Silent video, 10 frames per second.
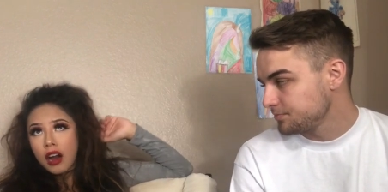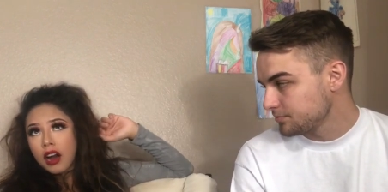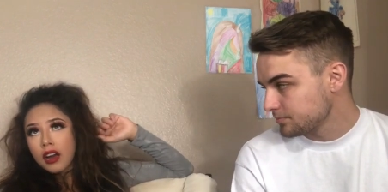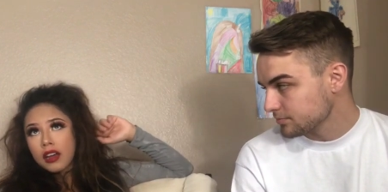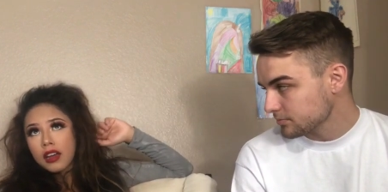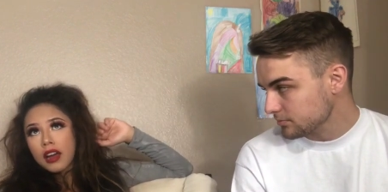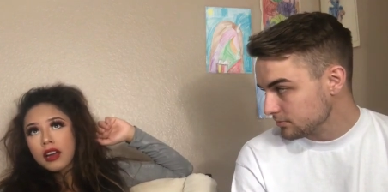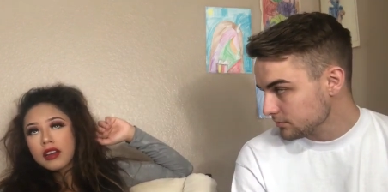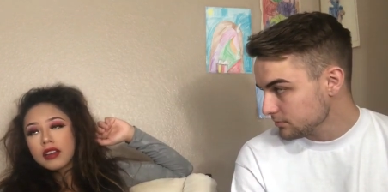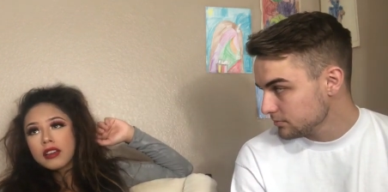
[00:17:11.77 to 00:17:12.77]
Speaker 1: got,
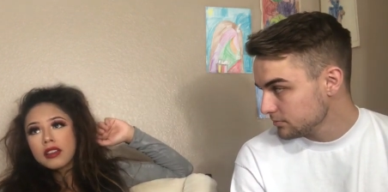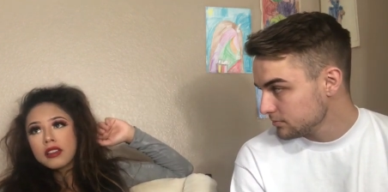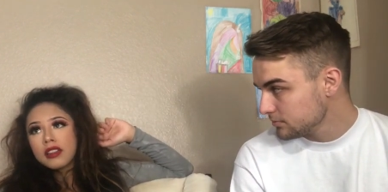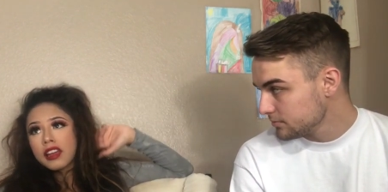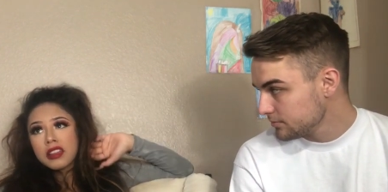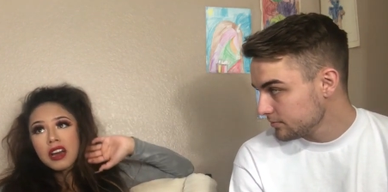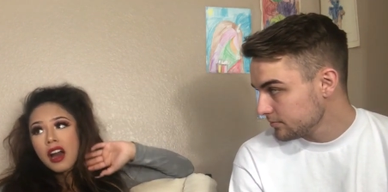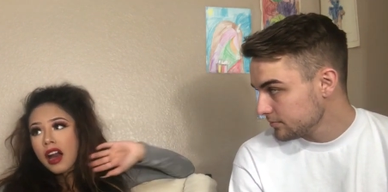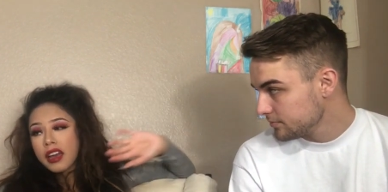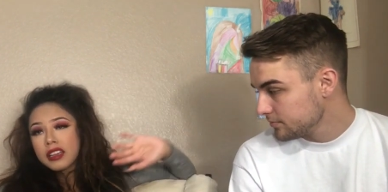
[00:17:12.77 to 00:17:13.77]
like the
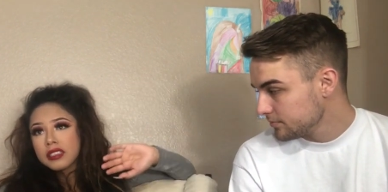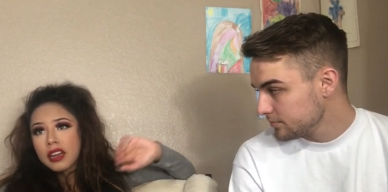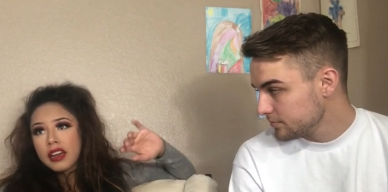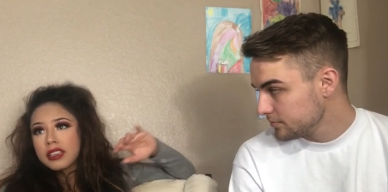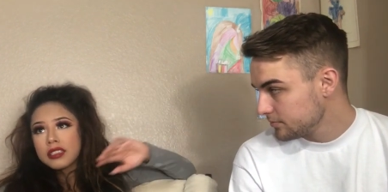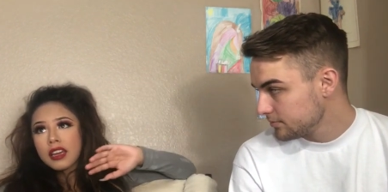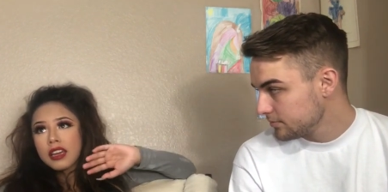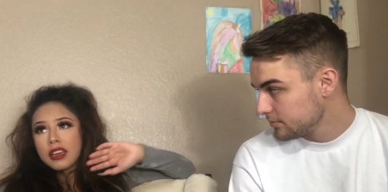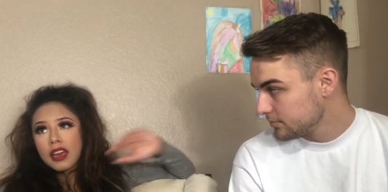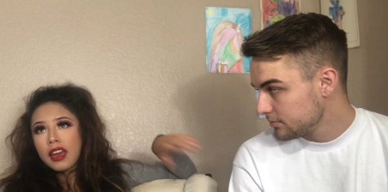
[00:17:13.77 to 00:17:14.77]
highest highest
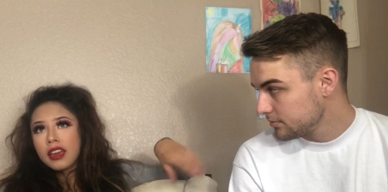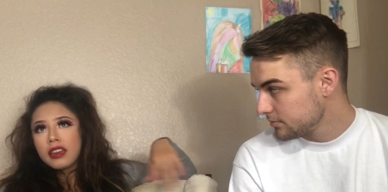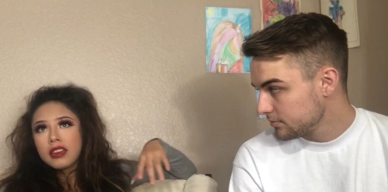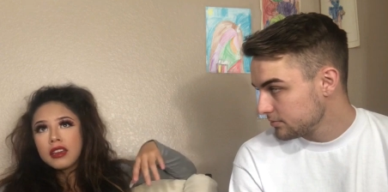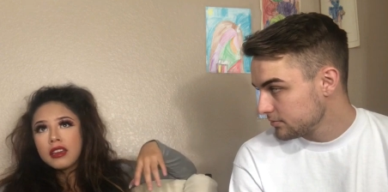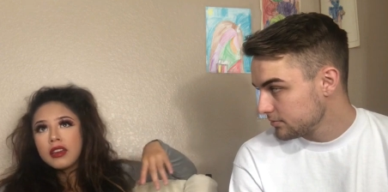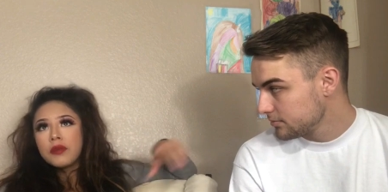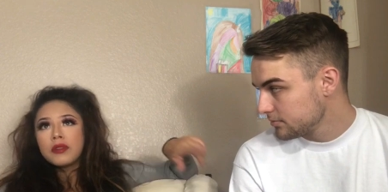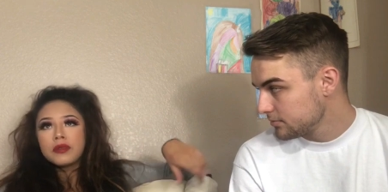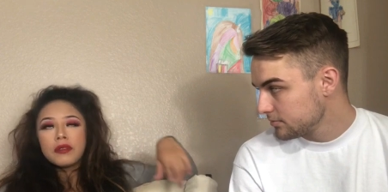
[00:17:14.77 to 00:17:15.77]
I gained
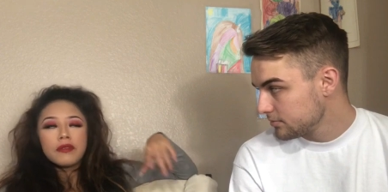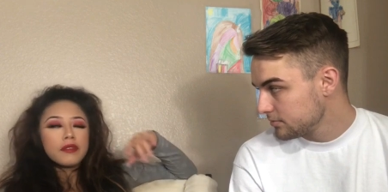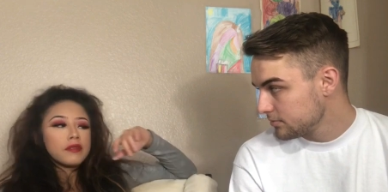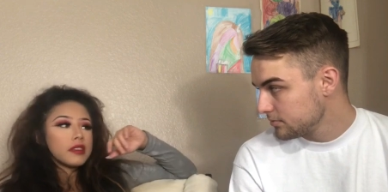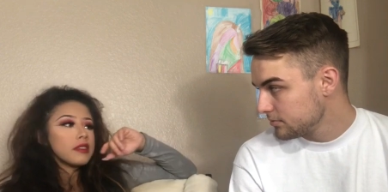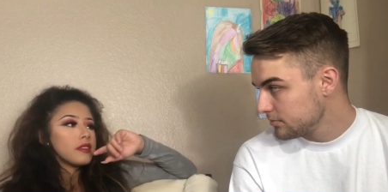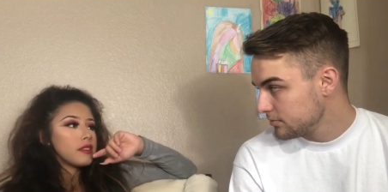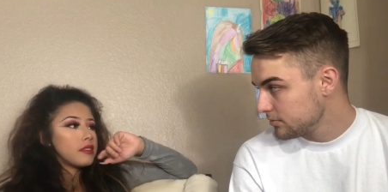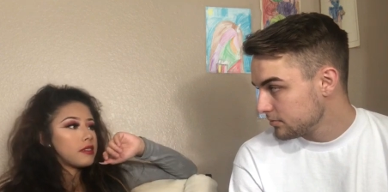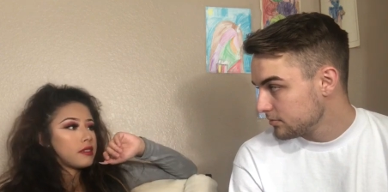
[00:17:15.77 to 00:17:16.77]
was 115.
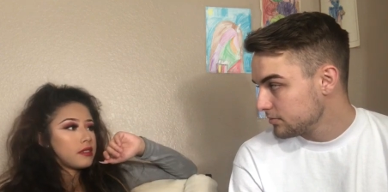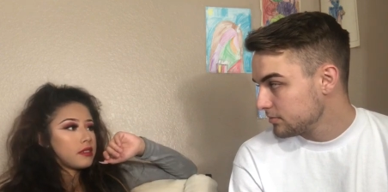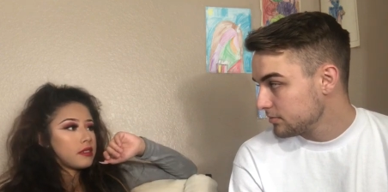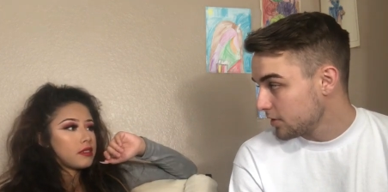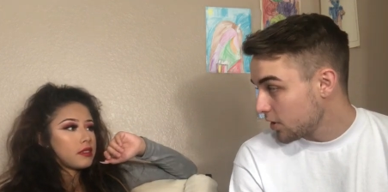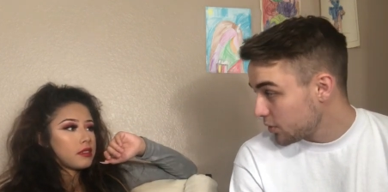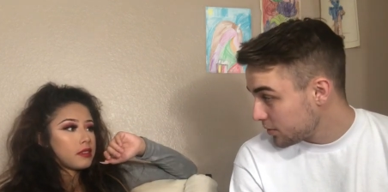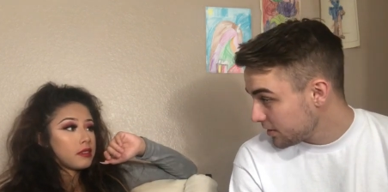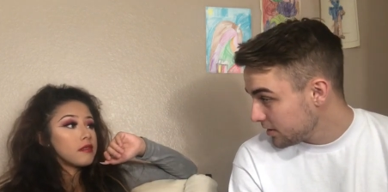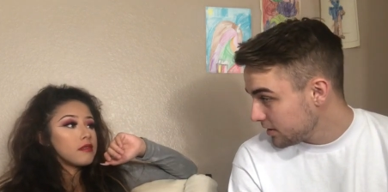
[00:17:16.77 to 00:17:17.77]
Speaker 2: Oh
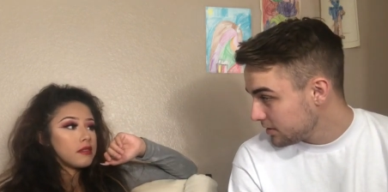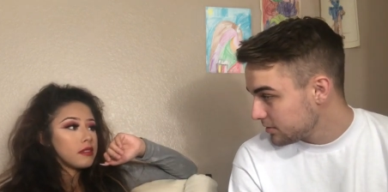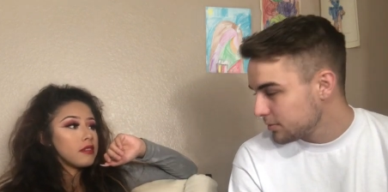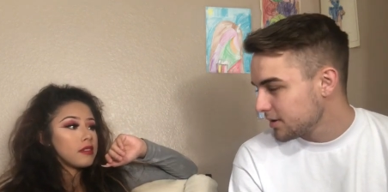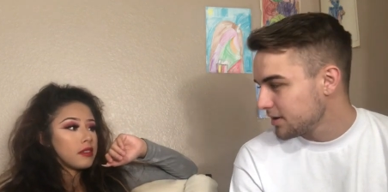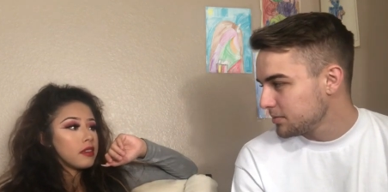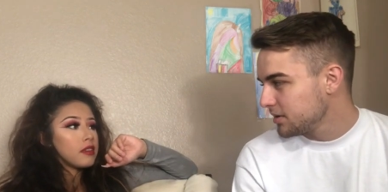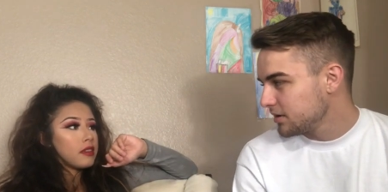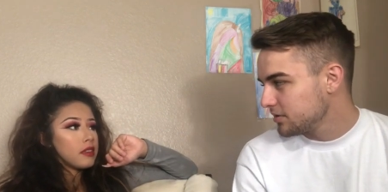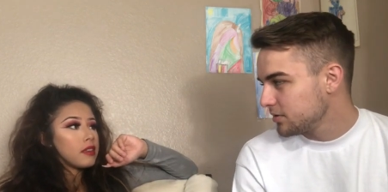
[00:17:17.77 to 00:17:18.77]
really? Mm -hmm. Well, that's
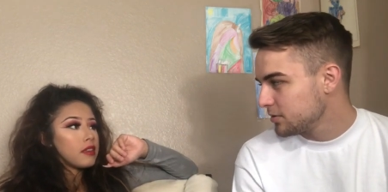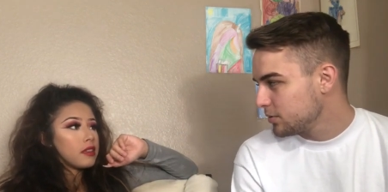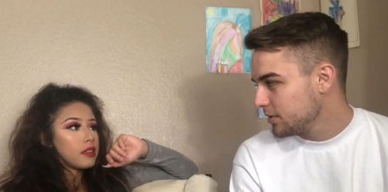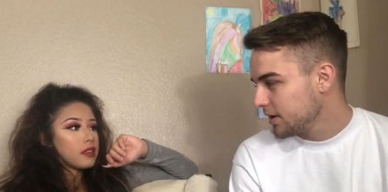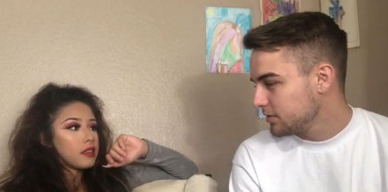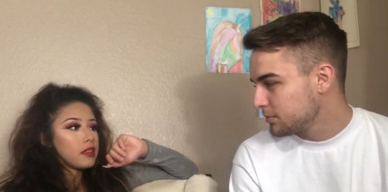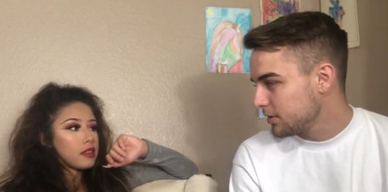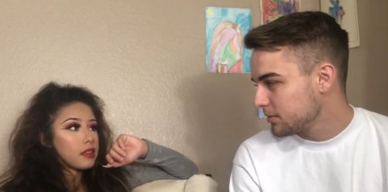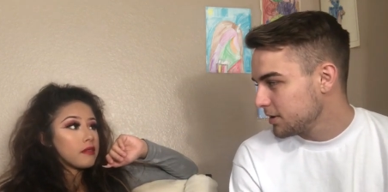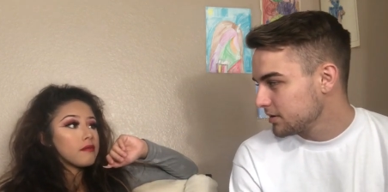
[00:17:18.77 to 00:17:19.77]
because you're way
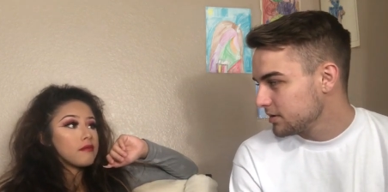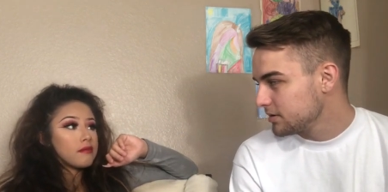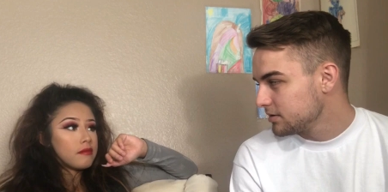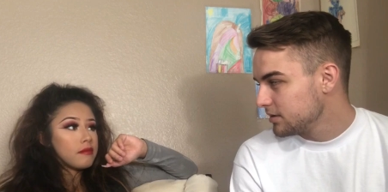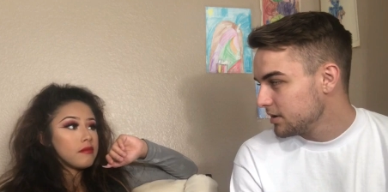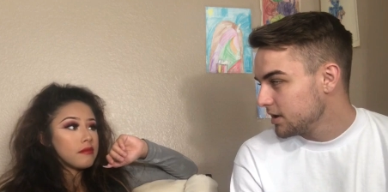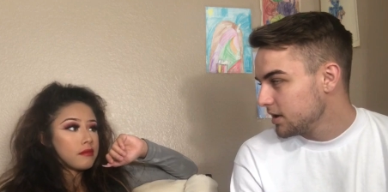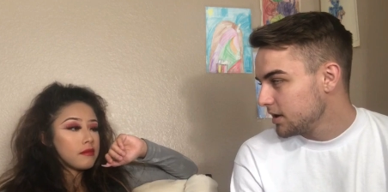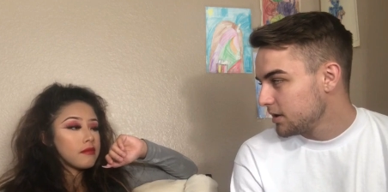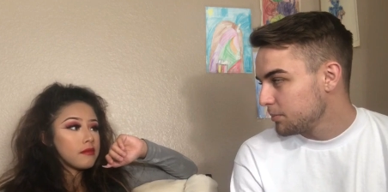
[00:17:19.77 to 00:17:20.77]
smaller back mm -hmm. then. Mm-hmm.
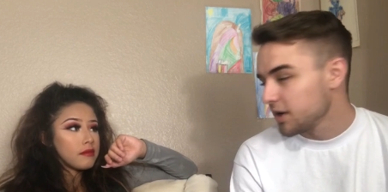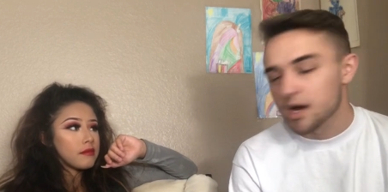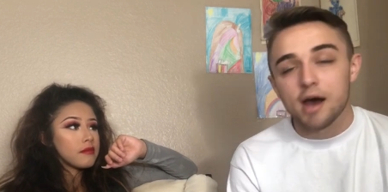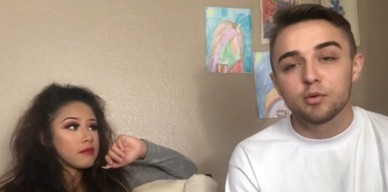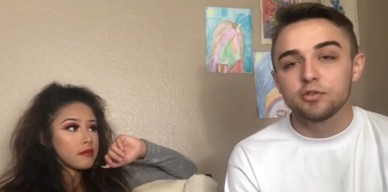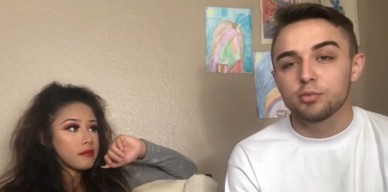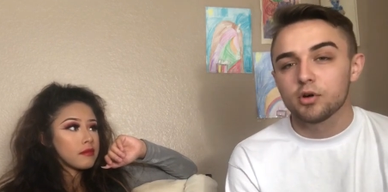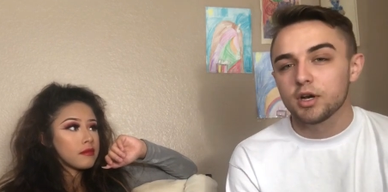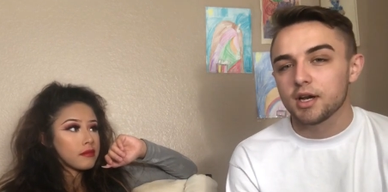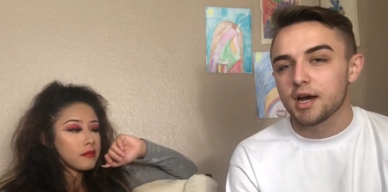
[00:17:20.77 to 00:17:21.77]
But I was
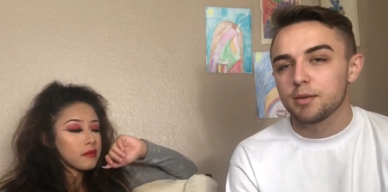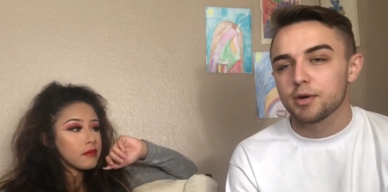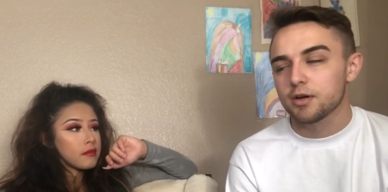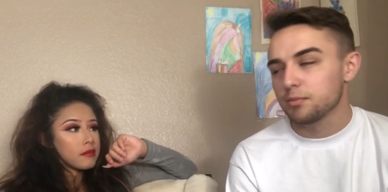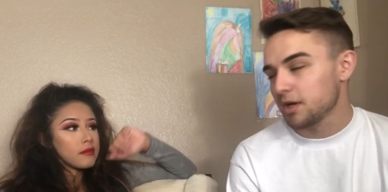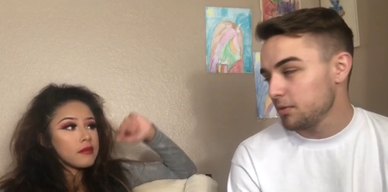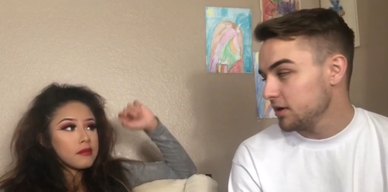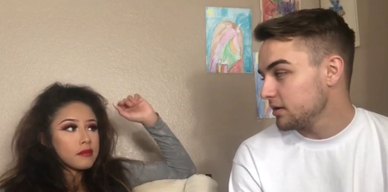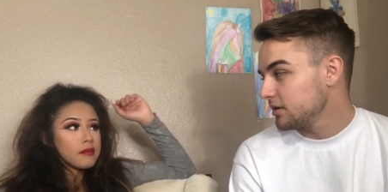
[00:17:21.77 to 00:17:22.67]
born a nine pound baby,